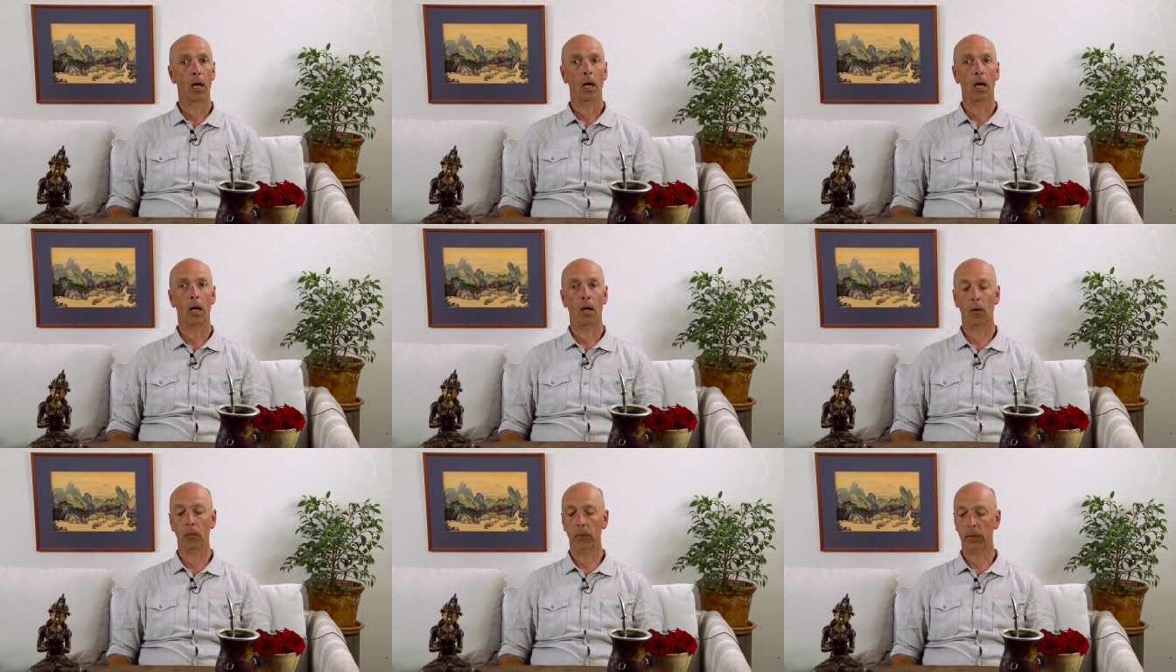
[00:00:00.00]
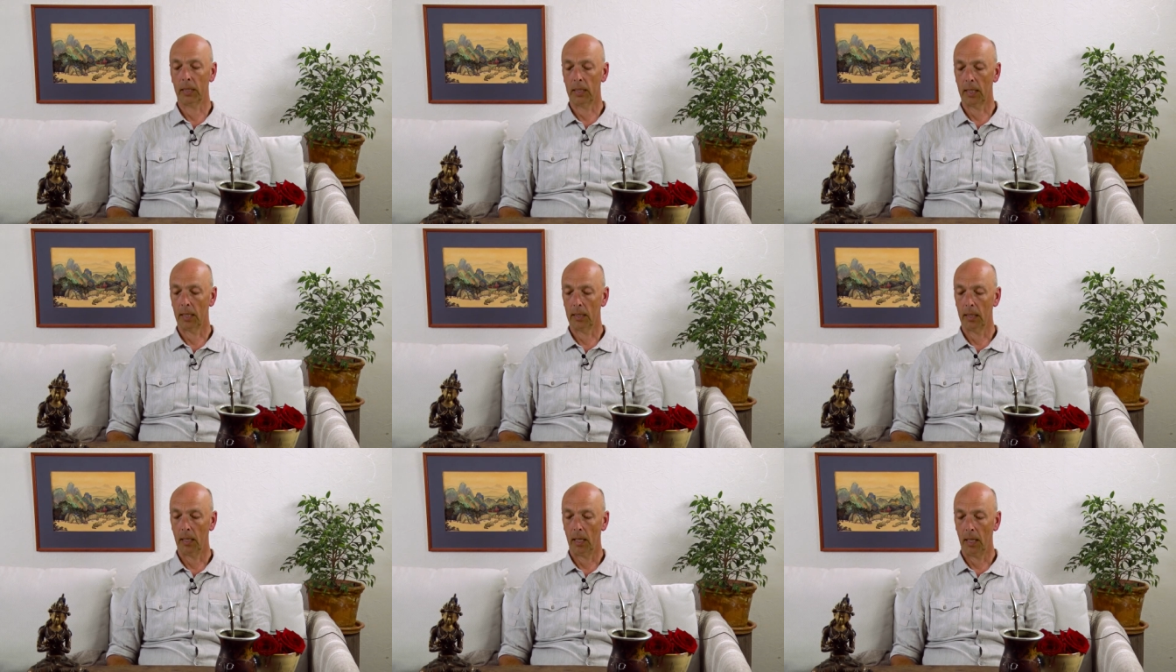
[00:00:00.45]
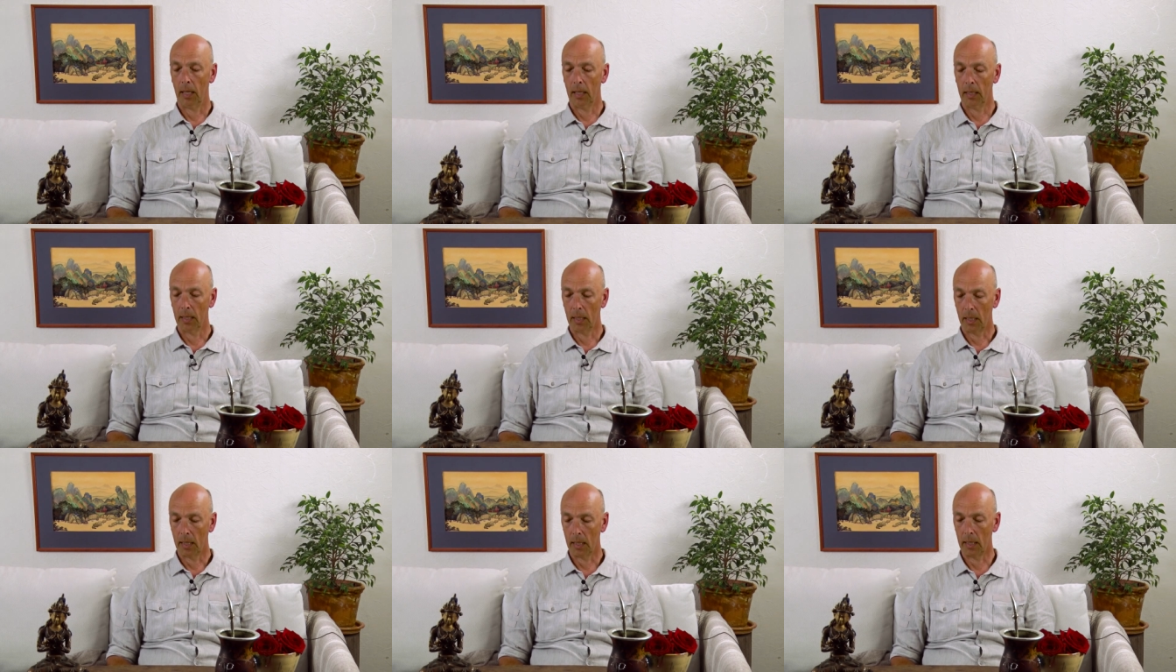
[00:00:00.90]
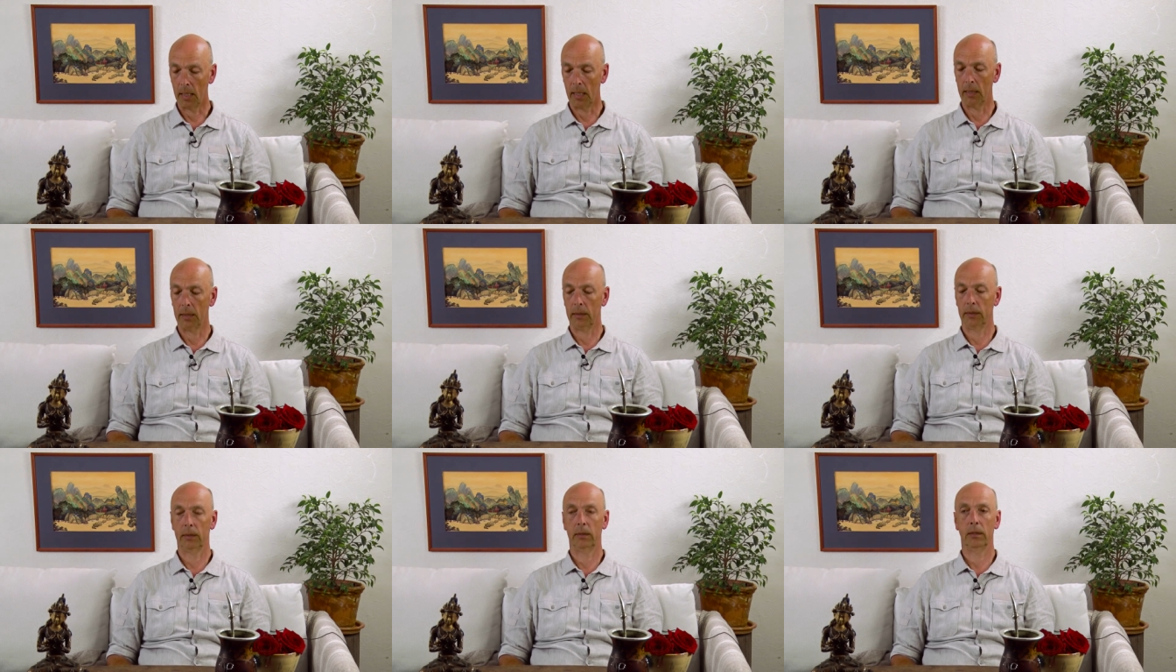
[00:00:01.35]
how we can
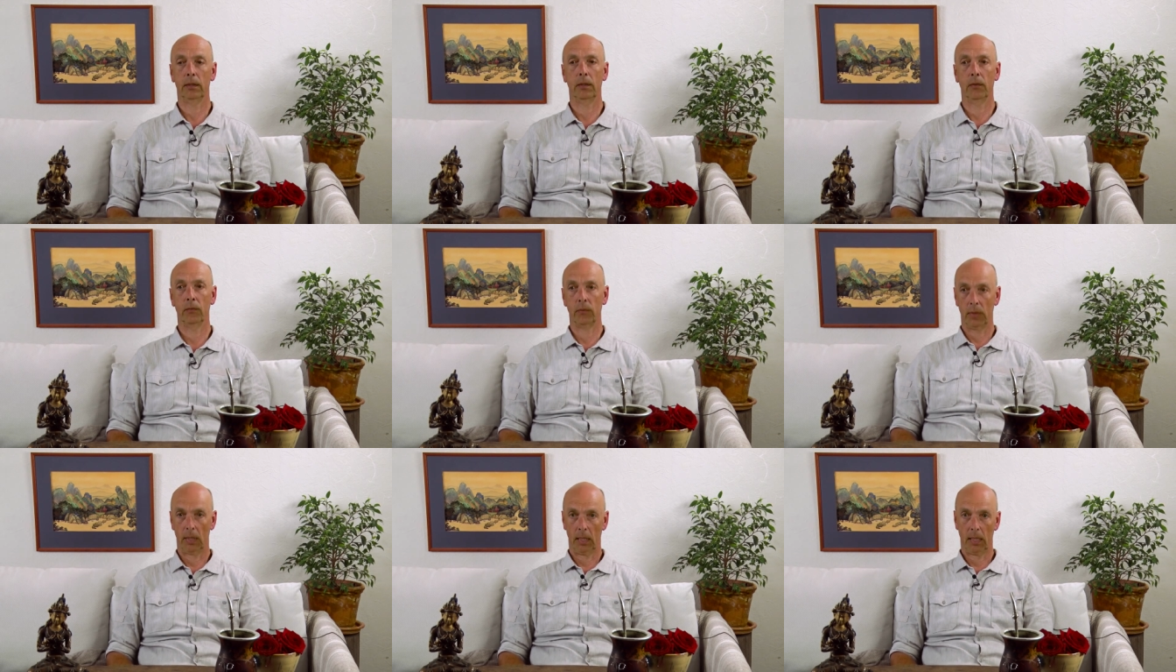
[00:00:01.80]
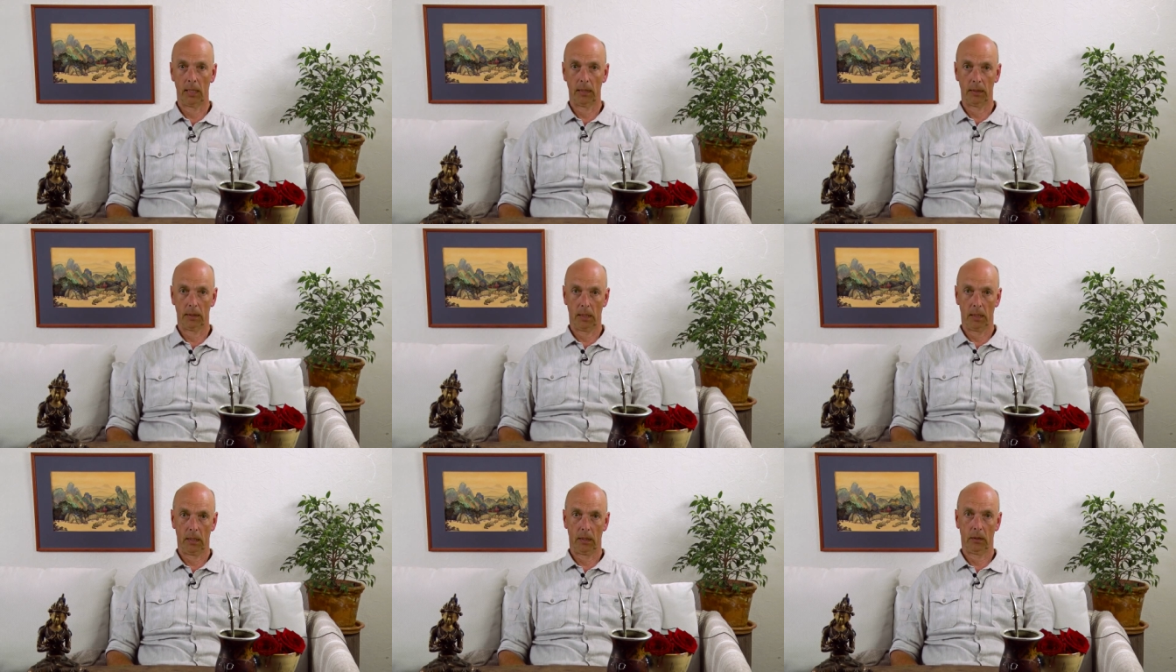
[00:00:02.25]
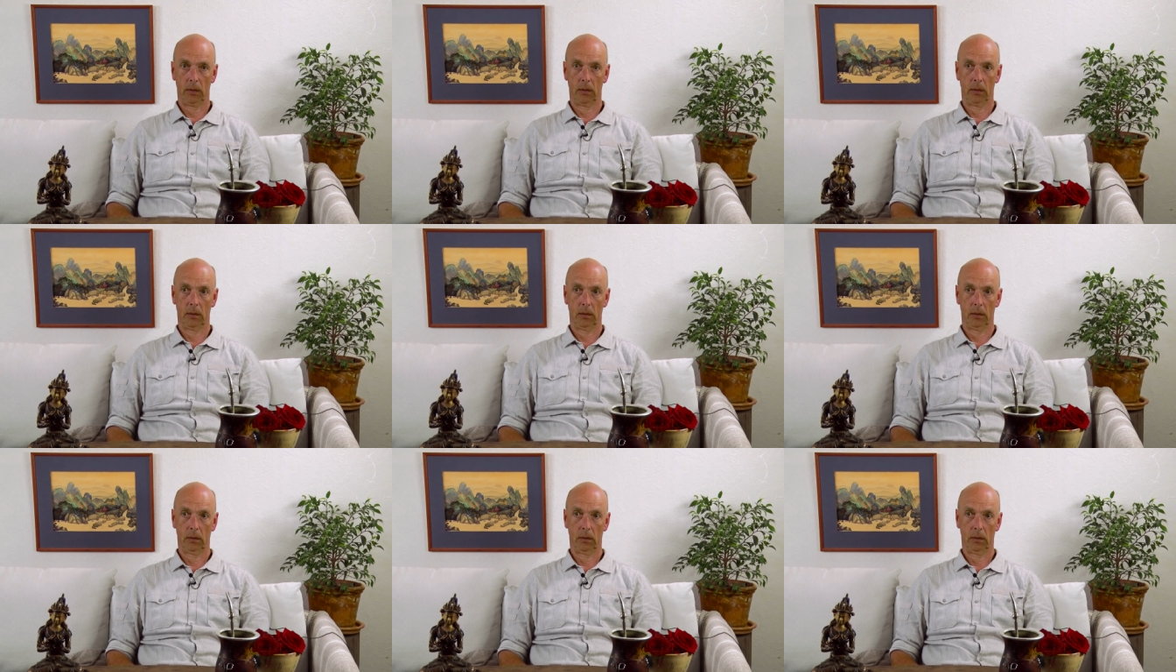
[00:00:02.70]
enhance the realization.